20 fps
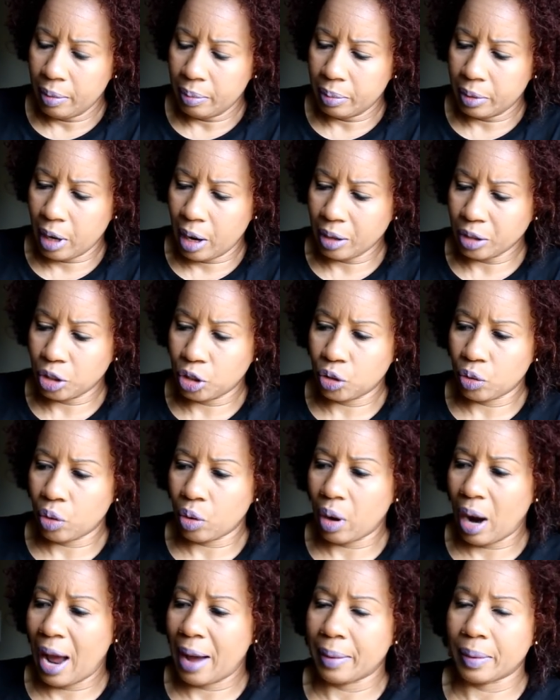Not
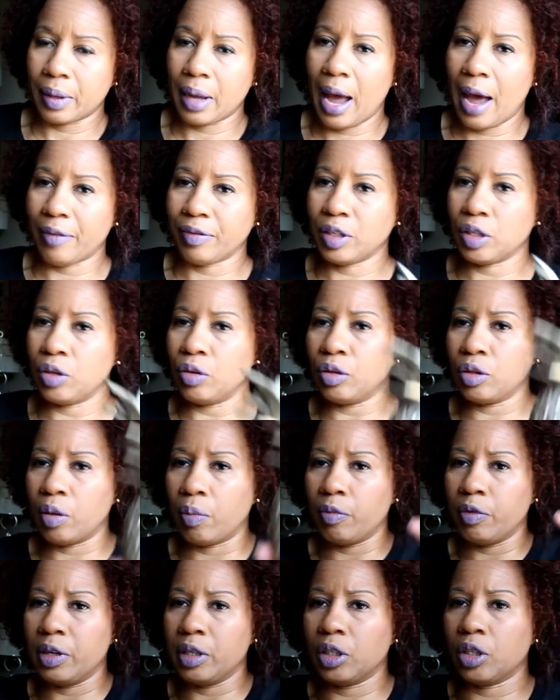sure. I have to do
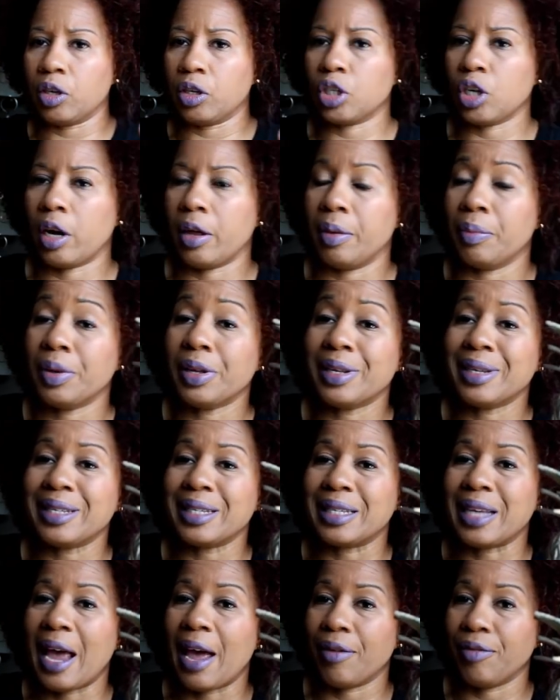some research on it, but this
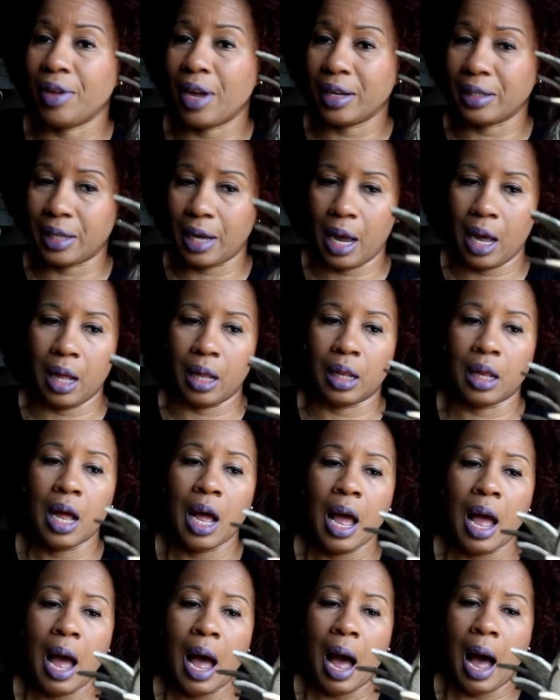is heavy as hell.
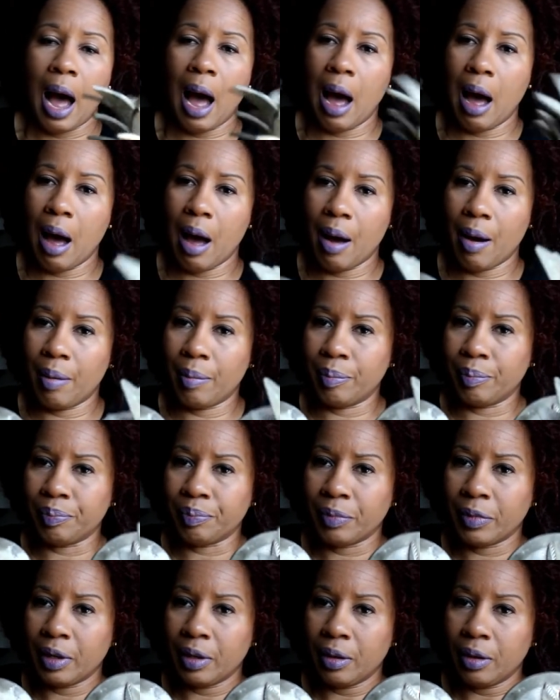Um,
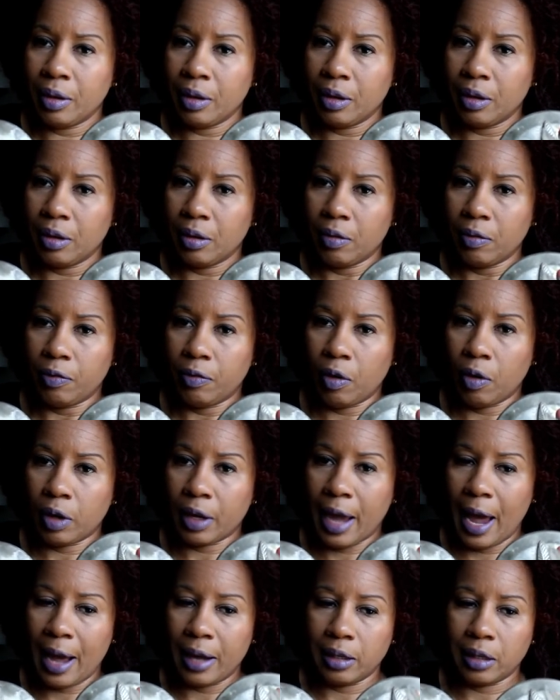for
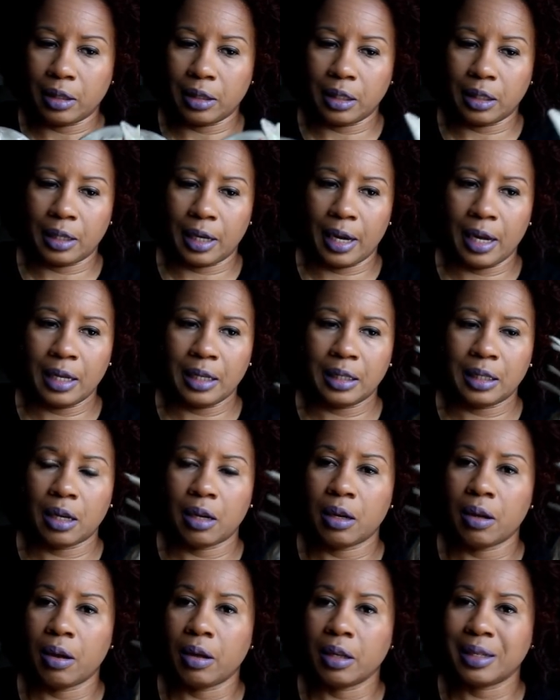candlesticks.
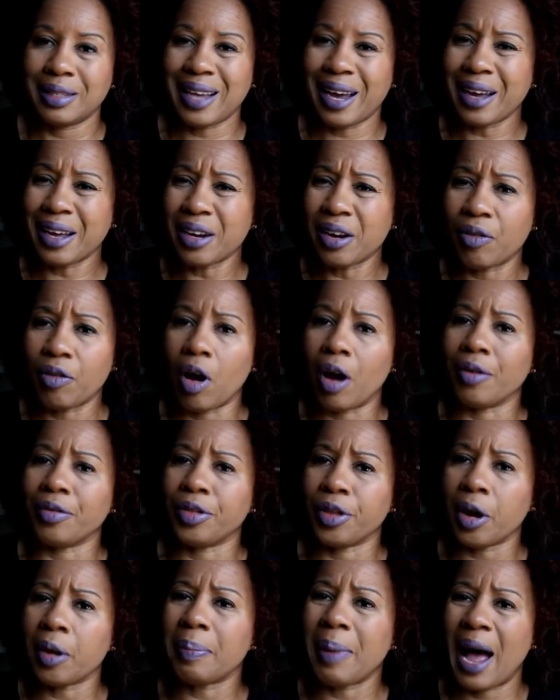Second of all,
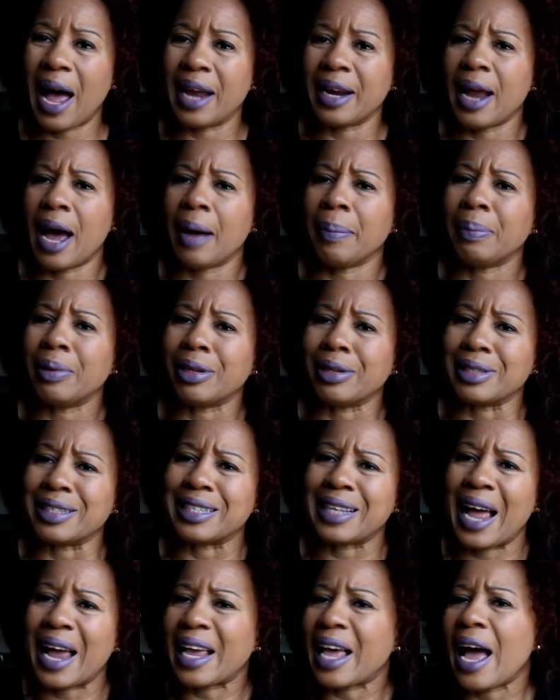they're pineapples.
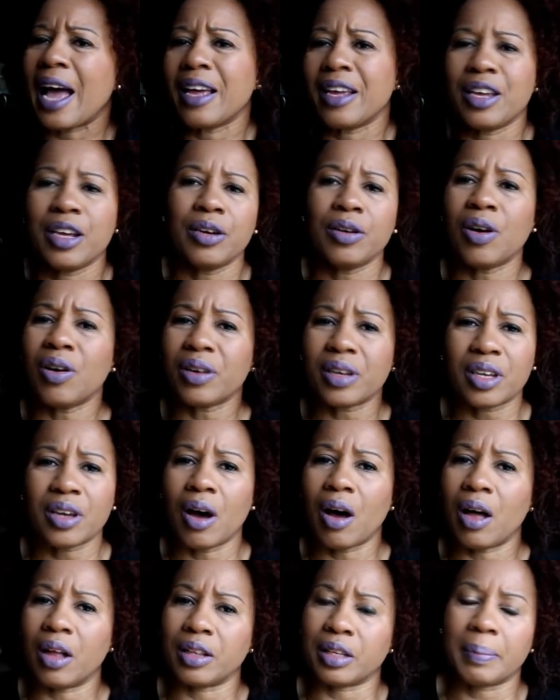Like, you know,
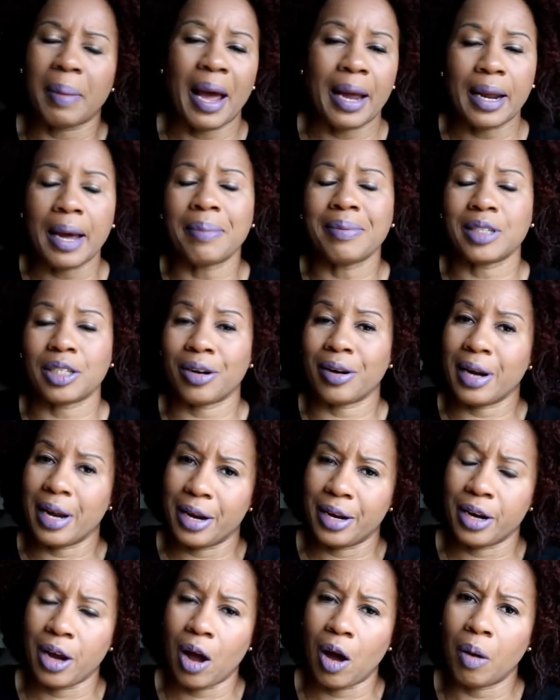y'all, pineapples are
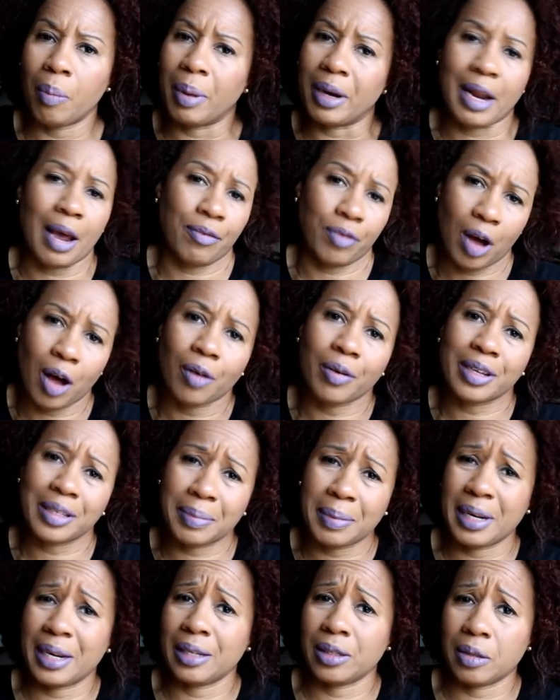in now, but I've always
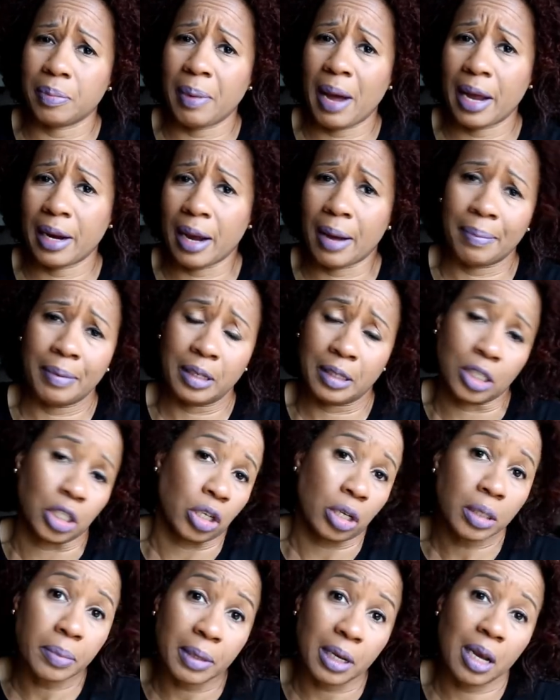been into pineapples
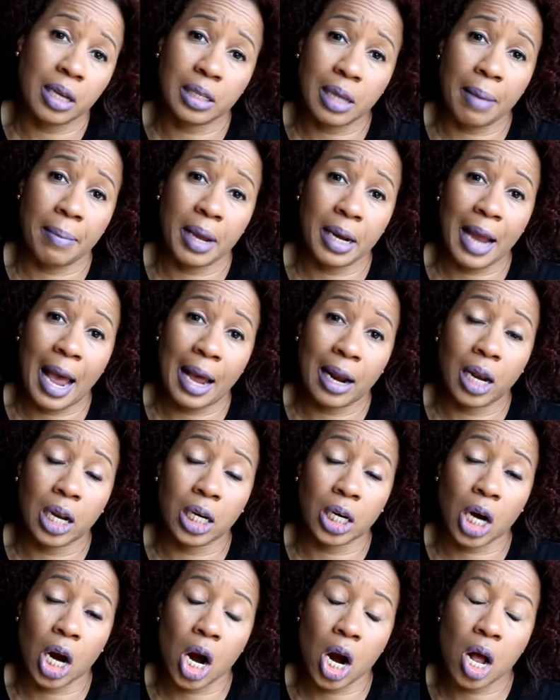just because I'm an
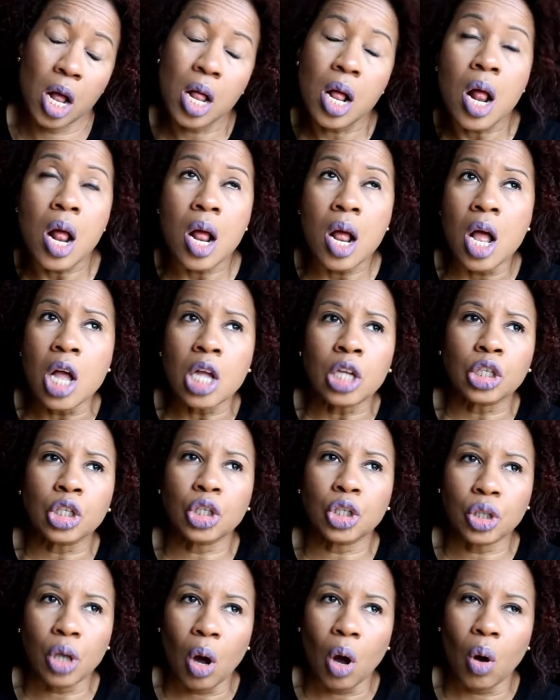island girl.
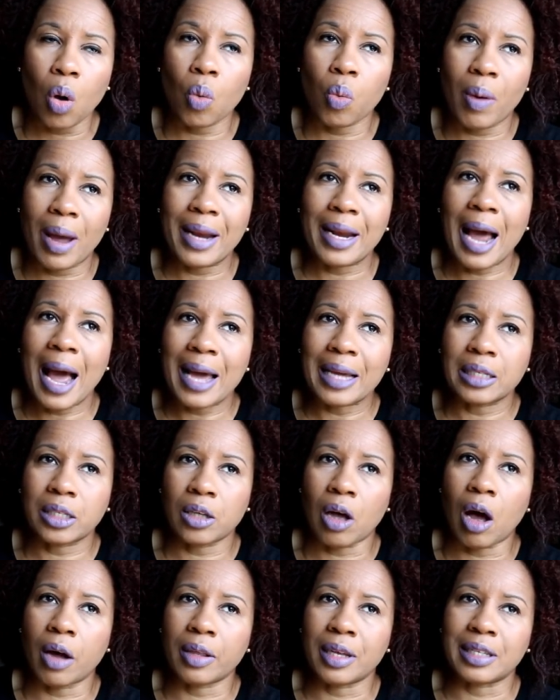So when I
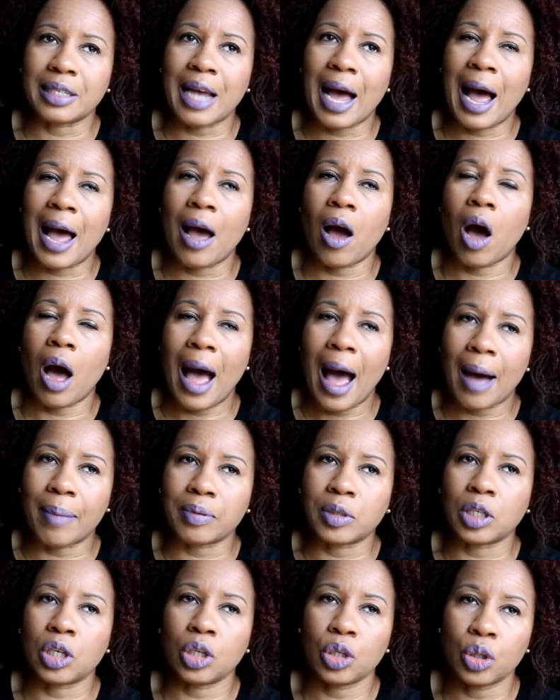saw this, I
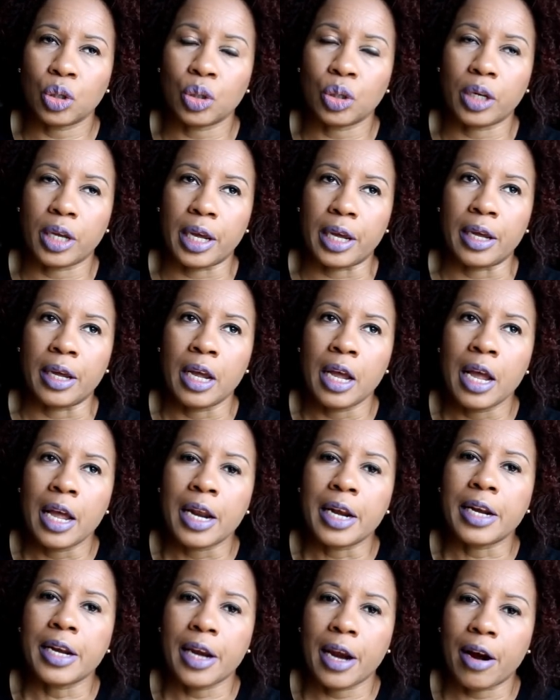absolutely
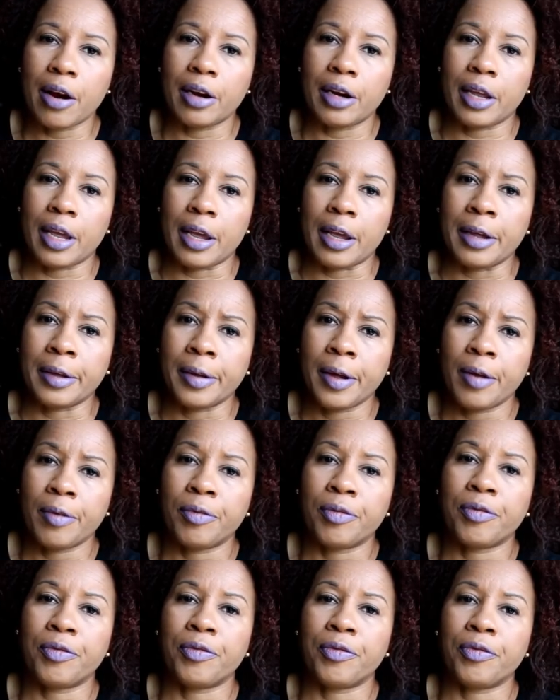nearly
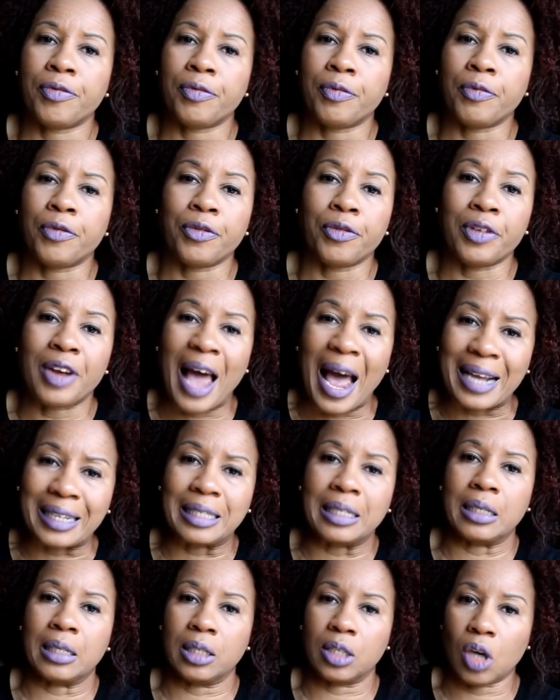
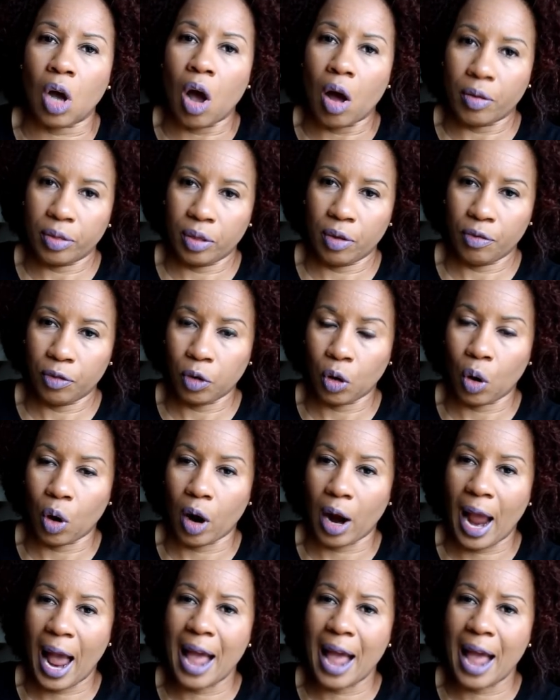flattened on the floor.